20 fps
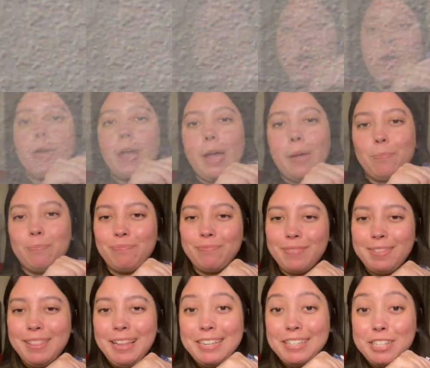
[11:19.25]
Okay,
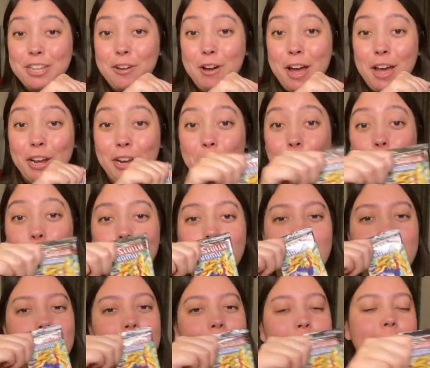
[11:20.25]
let's go ahead and open
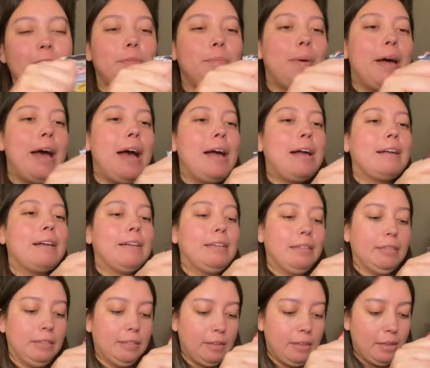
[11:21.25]
our next
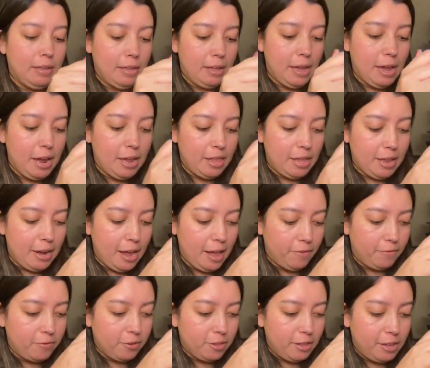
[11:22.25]
pack. And then
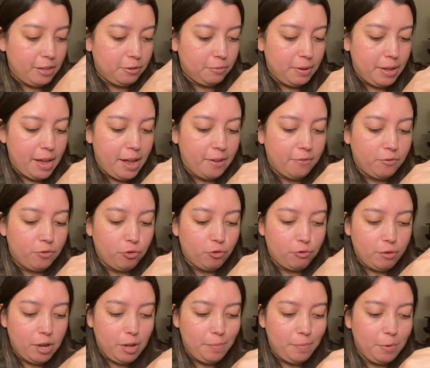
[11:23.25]
after this, we have
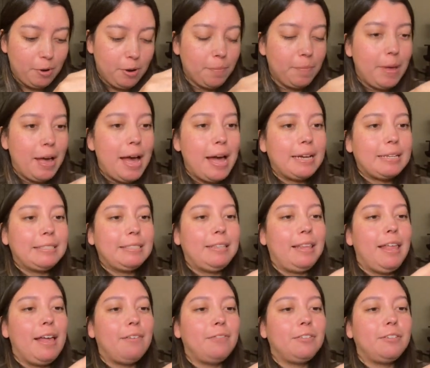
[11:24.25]
3 more packs
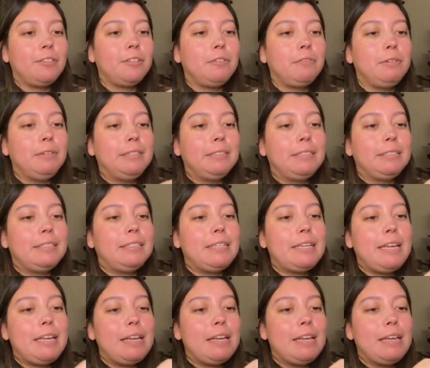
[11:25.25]
left. So we'll
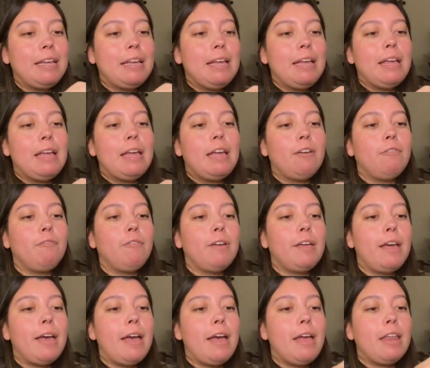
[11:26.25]
see if we
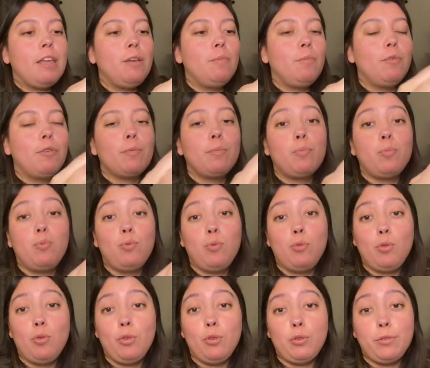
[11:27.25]
get any more
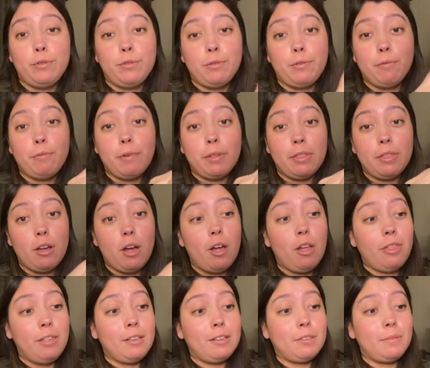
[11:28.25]
pulls with all
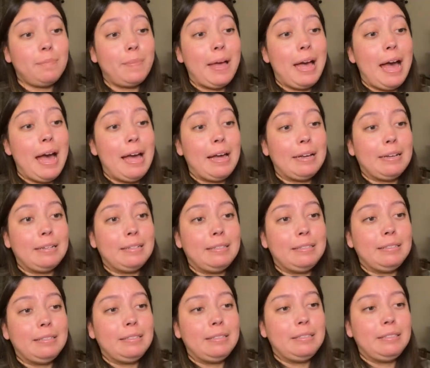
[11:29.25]
these
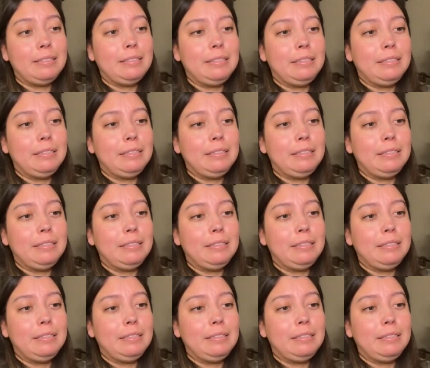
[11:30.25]
packs.